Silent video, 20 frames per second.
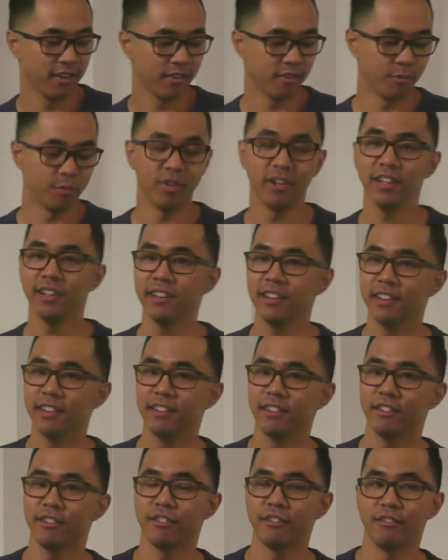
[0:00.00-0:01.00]

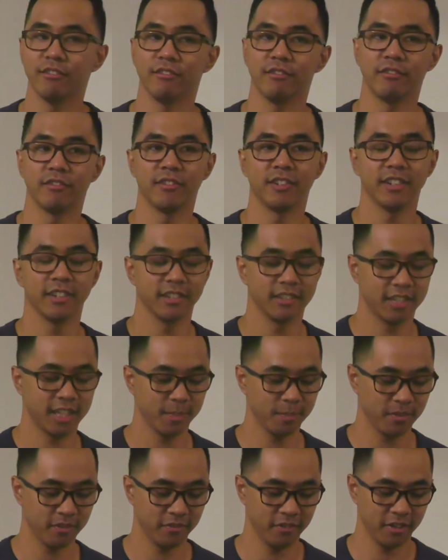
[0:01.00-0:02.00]
One
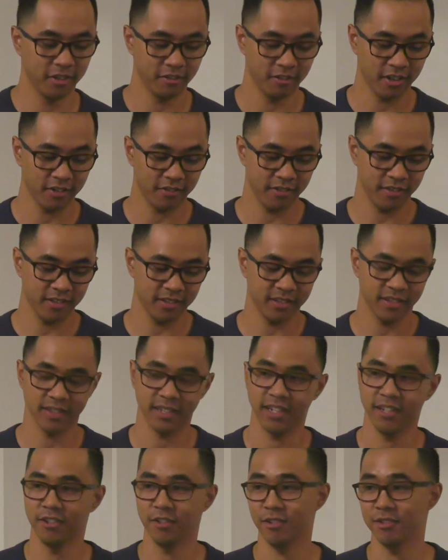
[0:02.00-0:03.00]
tip of video reference is
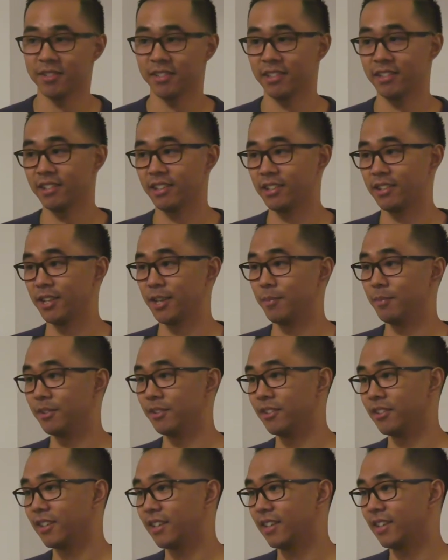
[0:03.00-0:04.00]
that you're always gonna look dumb
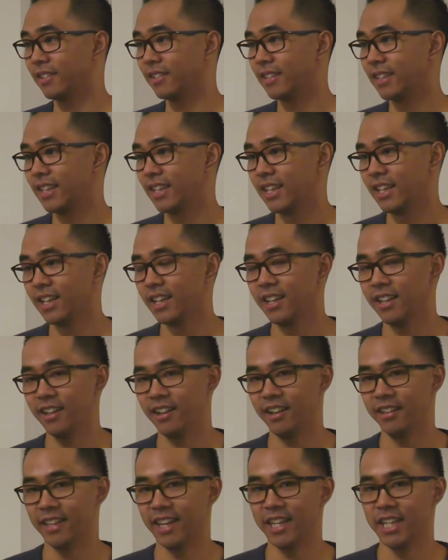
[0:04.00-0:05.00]
doing it.
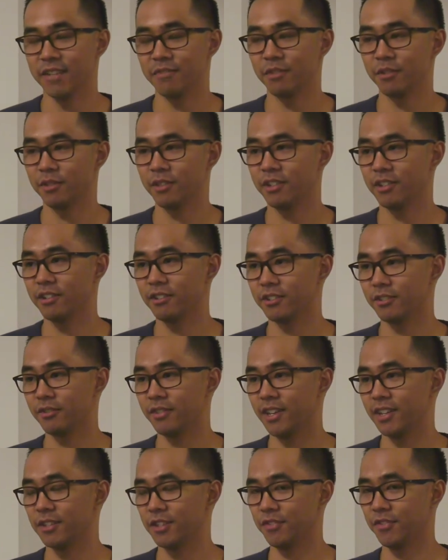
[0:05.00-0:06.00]
That never really goes
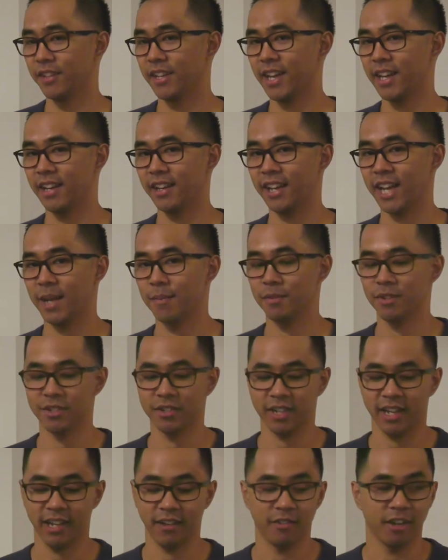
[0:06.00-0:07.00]
away. So if you're kind of camera
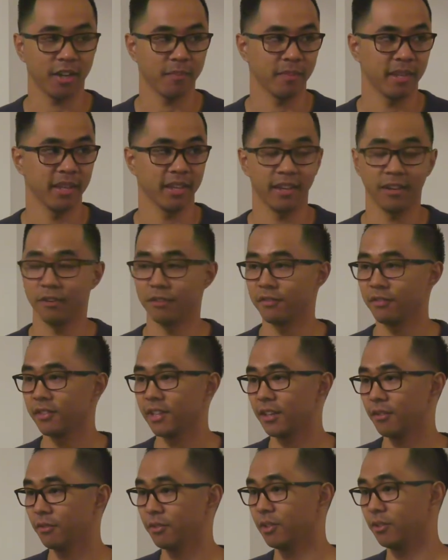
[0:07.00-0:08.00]
shy, I recommend getting over
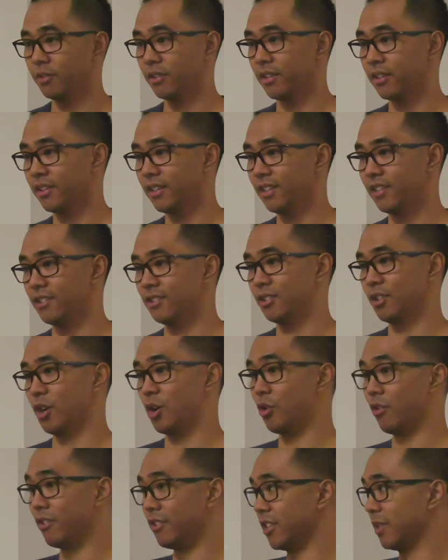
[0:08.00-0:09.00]
that really quickly because you're
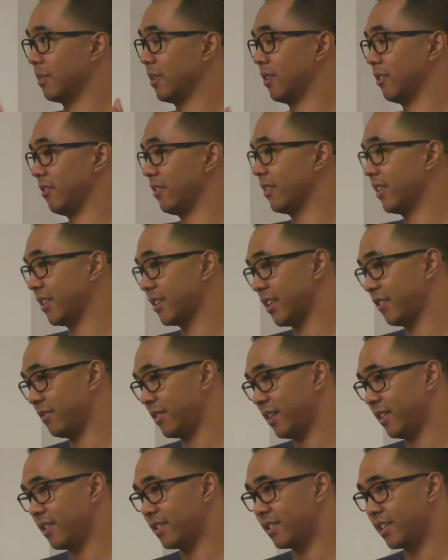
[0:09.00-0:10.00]
always gonna be doing like stuff
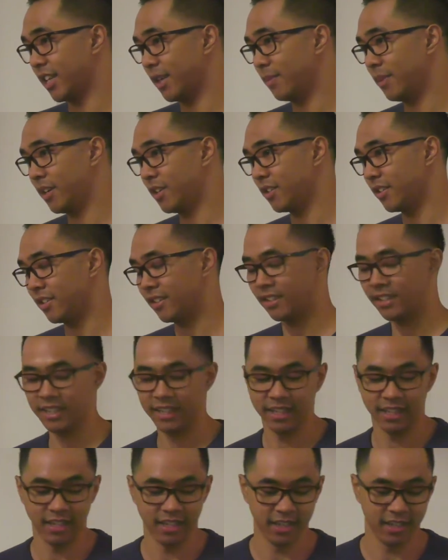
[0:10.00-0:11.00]
like this in animation.
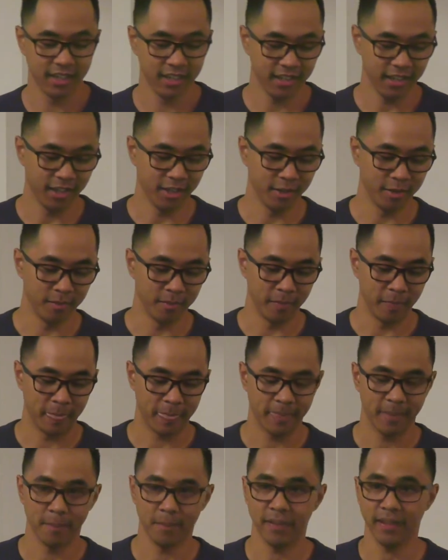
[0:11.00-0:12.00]

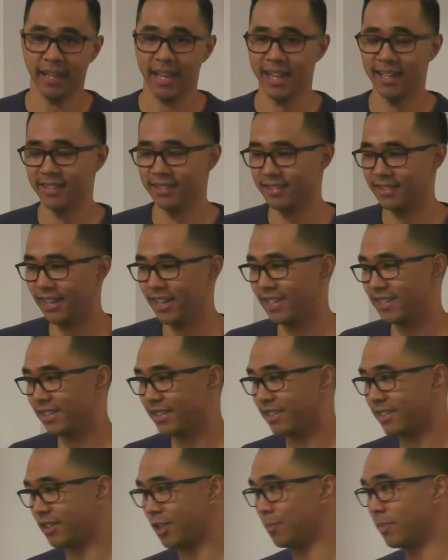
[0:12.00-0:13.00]
But as
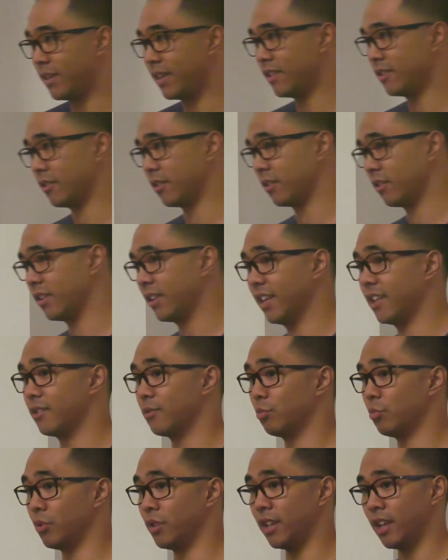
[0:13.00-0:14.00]
like stupid as you look,
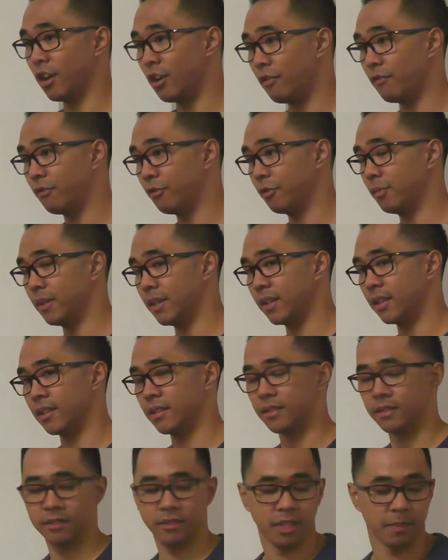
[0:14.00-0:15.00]
it's really helpful
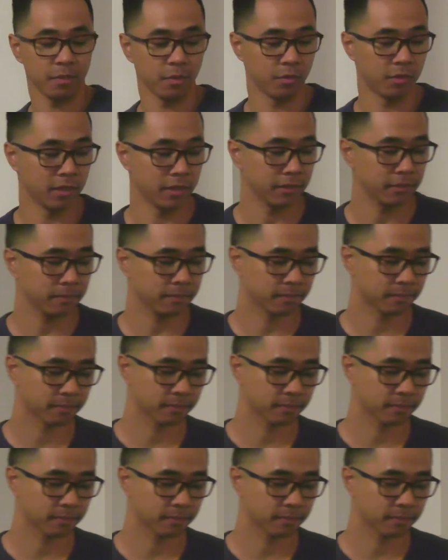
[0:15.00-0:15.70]
because number one,